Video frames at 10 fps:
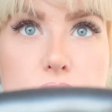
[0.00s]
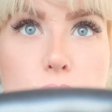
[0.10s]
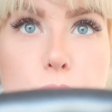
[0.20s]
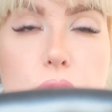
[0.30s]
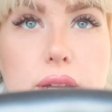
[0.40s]

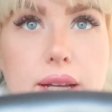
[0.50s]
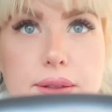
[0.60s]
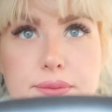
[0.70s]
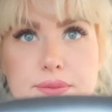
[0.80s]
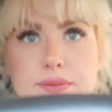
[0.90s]
Good
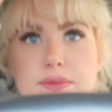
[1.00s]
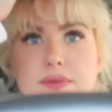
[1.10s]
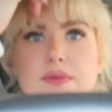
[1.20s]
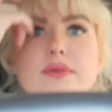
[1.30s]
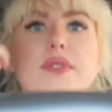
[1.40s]

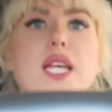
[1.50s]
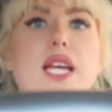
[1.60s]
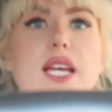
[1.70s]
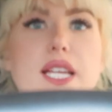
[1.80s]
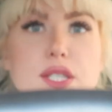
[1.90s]

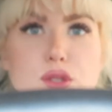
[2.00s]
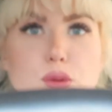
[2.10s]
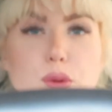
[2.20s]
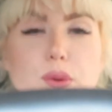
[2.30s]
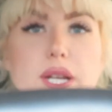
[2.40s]
morning. It is
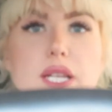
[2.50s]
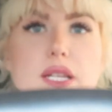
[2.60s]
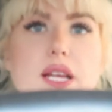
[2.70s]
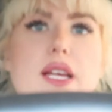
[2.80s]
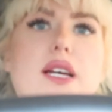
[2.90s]
super
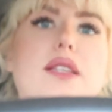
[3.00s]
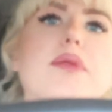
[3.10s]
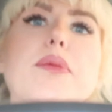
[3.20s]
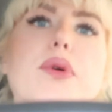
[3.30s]
rainy. Hang on, let me